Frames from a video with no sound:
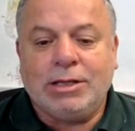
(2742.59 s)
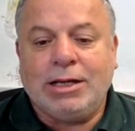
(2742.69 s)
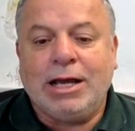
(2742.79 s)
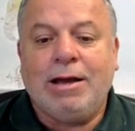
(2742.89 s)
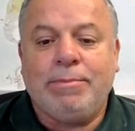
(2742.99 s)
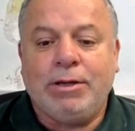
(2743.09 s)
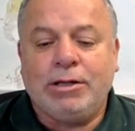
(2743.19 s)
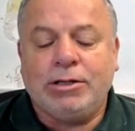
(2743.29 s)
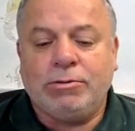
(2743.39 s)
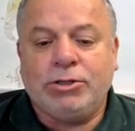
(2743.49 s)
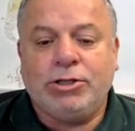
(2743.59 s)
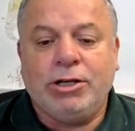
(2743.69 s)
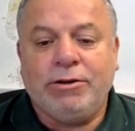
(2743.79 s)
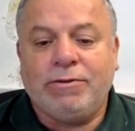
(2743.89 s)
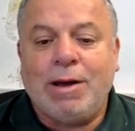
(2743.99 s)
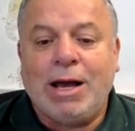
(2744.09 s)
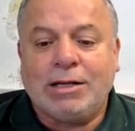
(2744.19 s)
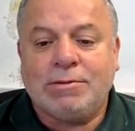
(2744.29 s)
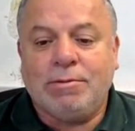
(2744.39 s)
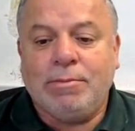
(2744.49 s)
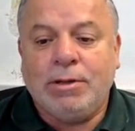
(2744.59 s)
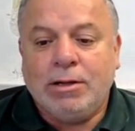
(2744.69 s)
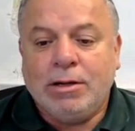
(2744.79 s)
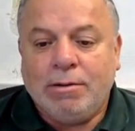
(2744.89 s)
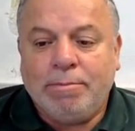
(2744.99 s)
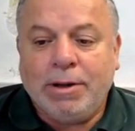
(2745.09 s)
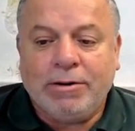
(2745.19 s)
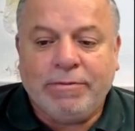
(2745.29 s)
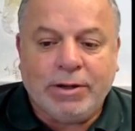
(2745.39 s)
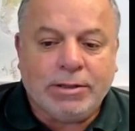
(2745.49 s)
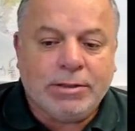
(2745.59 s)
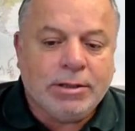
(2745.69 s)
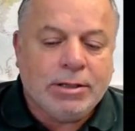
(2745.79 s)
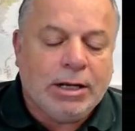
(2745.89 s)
they can be and to achieve the maximum benefit.